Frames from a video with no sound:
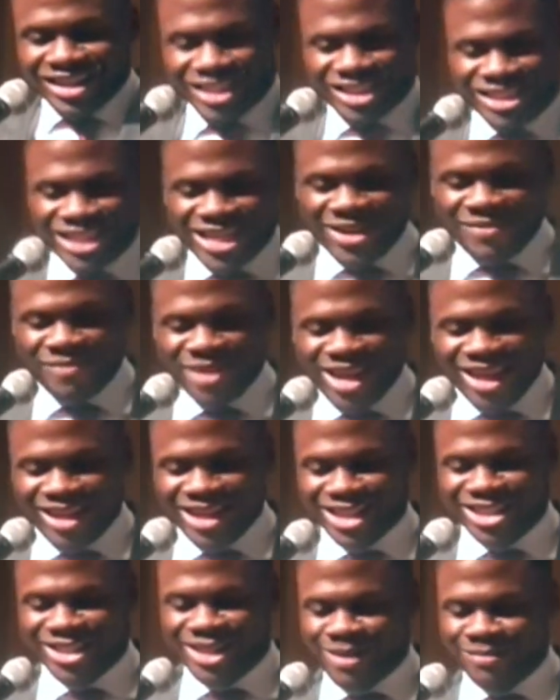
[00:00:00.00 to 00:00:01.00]
She
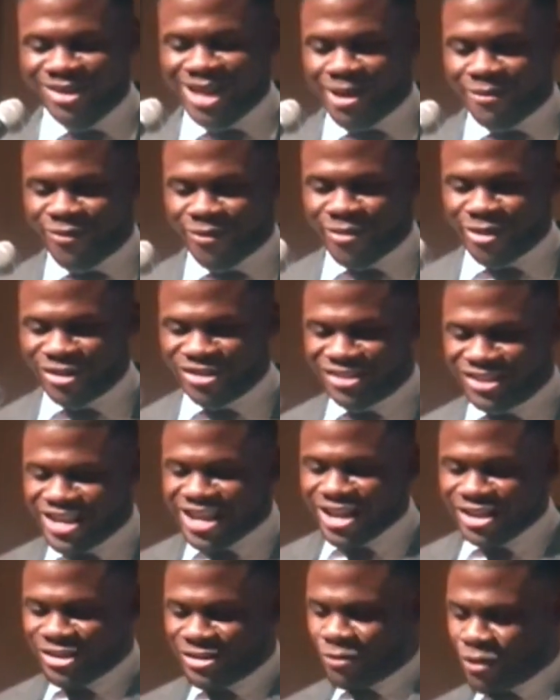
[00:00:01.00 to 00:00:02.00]
immediately jumped up from her
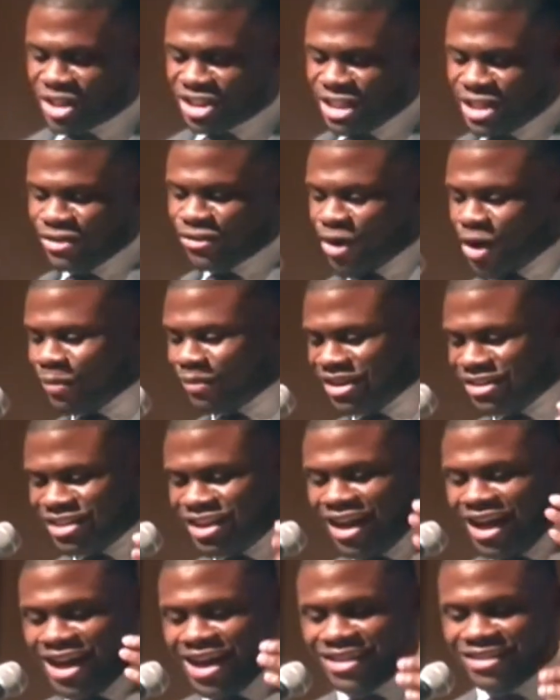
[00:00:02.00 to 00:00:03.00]
seat where she normally
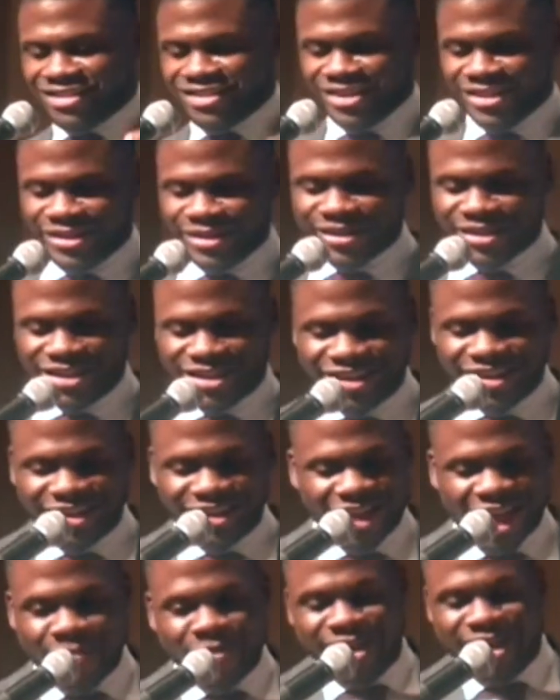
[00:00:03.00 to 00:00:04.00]
taught
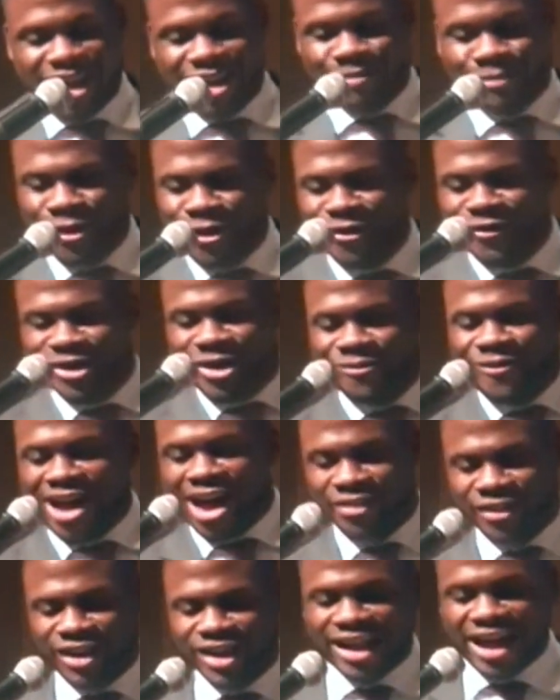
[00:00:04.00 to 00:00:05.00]
and began moving
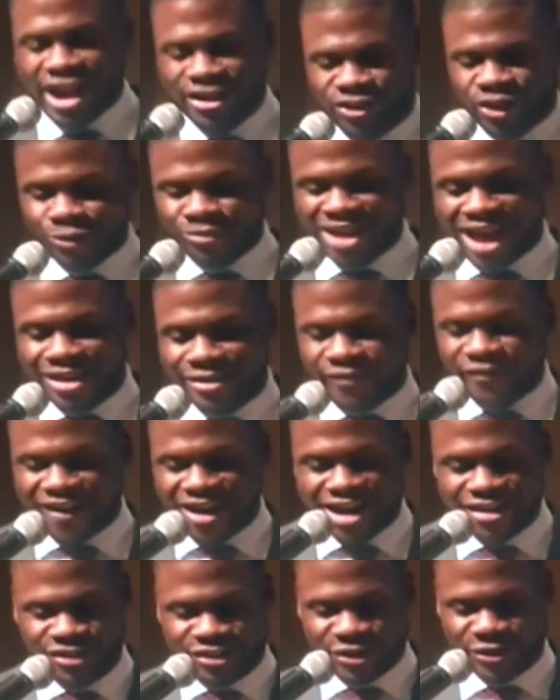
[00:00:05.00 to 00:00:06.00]
around the classroom, Dr.
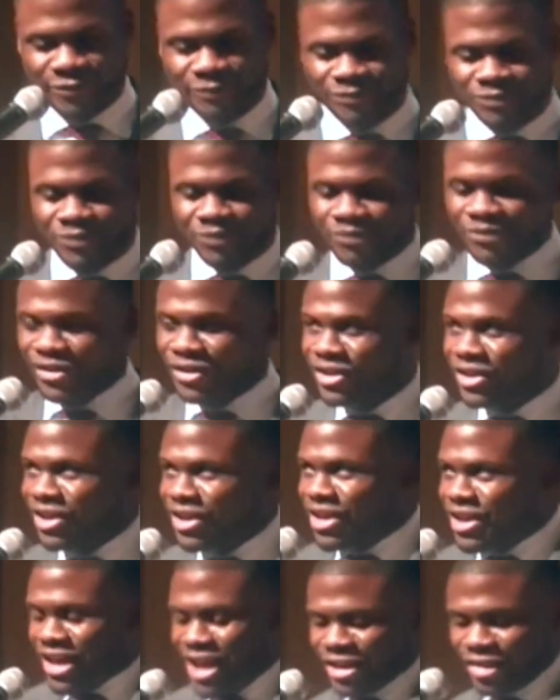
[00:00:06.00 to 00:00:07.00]
Foster.
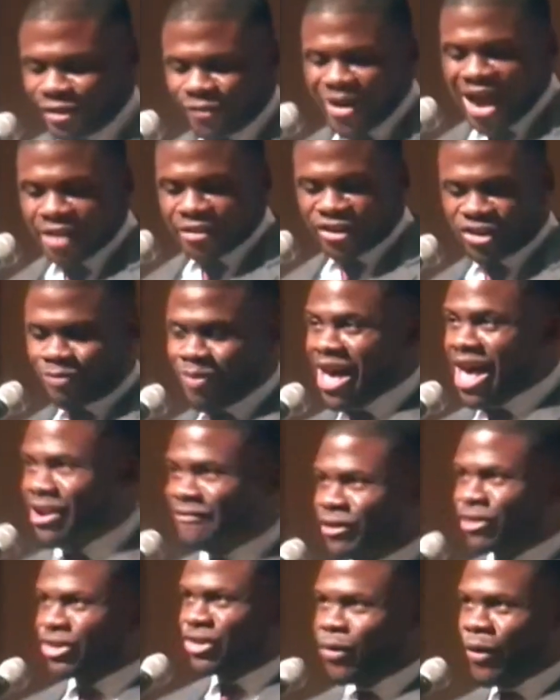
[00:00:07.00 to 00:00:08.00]
And throughout the span
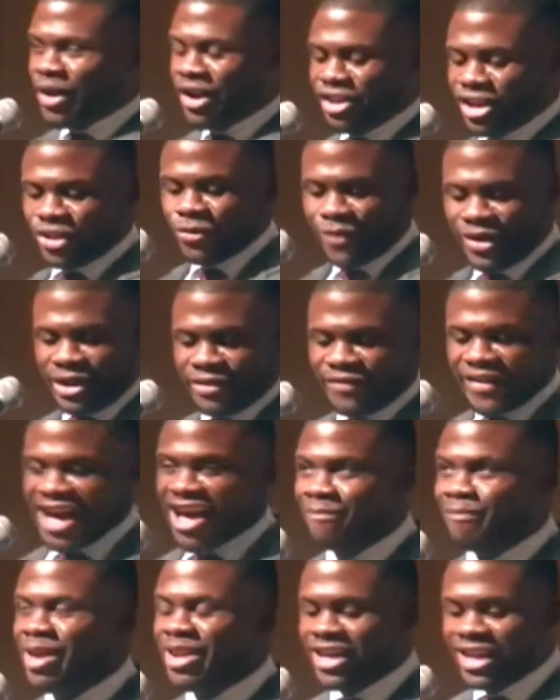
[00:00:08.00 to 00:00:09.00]
of her 20 to
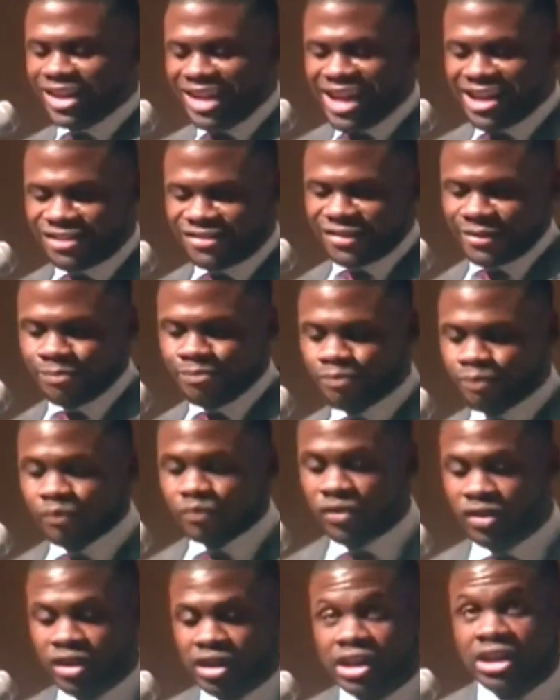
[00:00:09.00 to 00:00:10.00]
25-minute
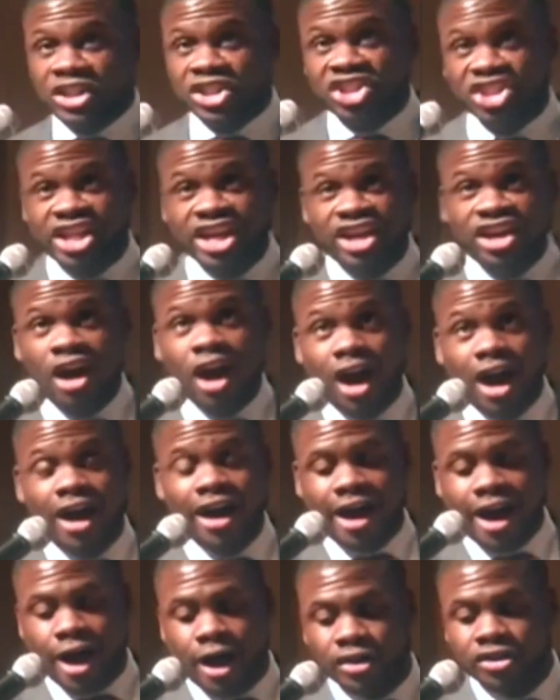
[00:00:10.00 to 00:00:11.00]
lesson, she
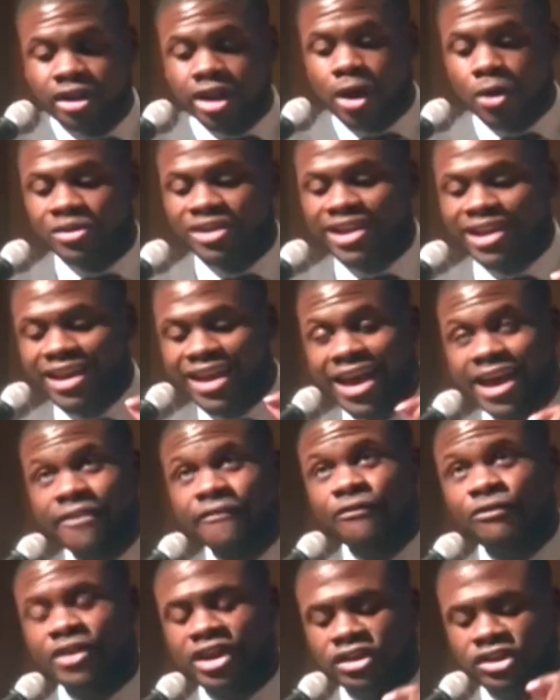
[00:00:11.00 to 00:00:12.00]
called on
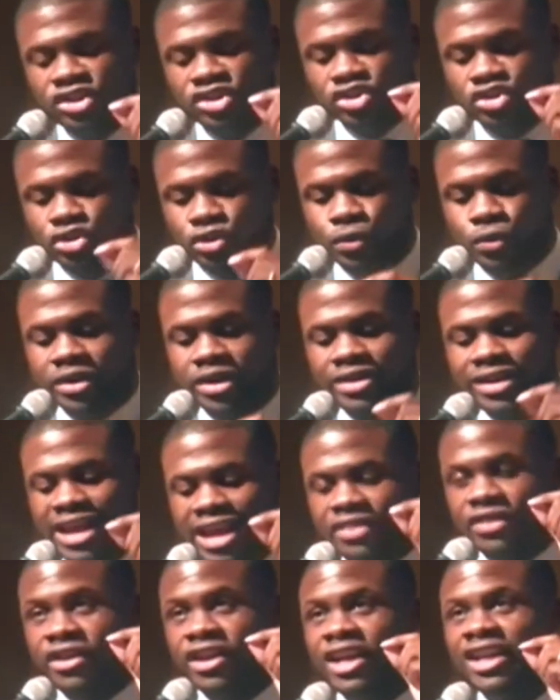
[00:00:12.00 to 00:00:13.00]
every
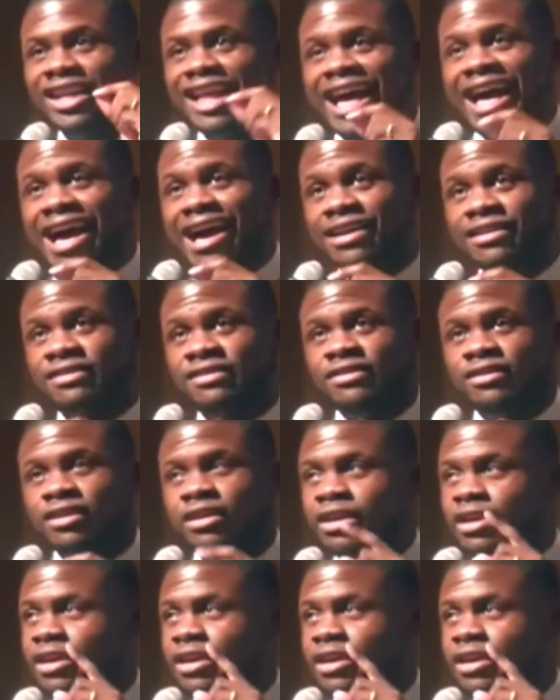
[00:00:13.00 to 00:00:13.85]
student in the class